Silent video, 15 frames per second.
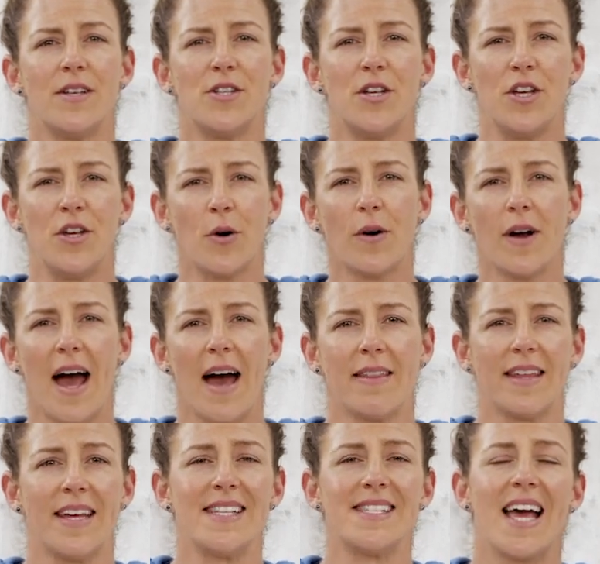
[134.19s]
to your
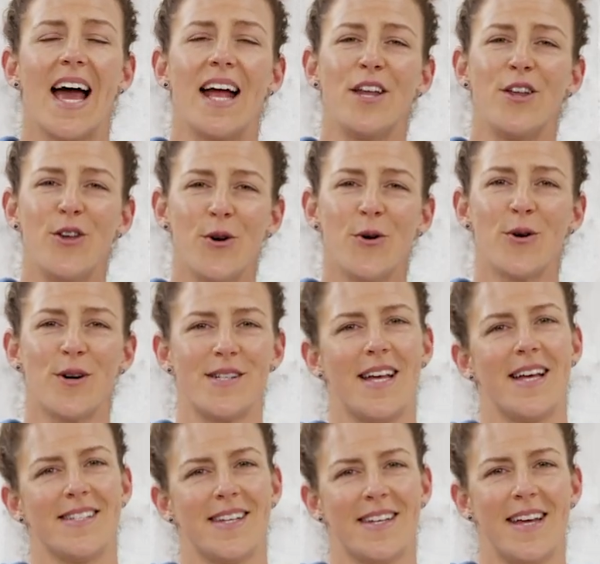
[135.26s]
athletes at your
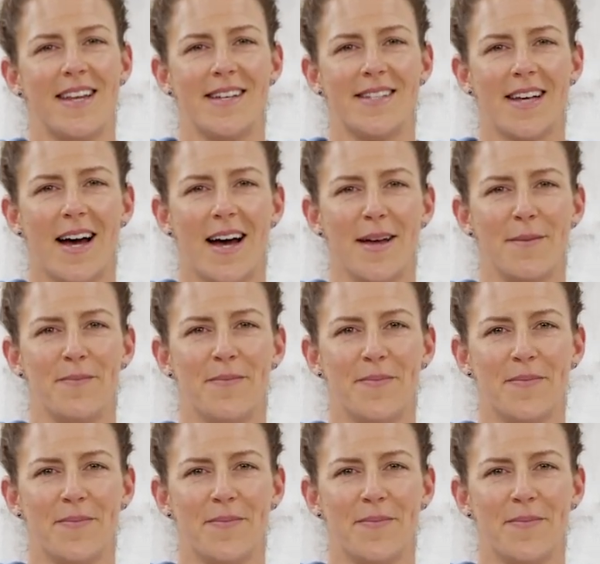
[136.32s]
designated time.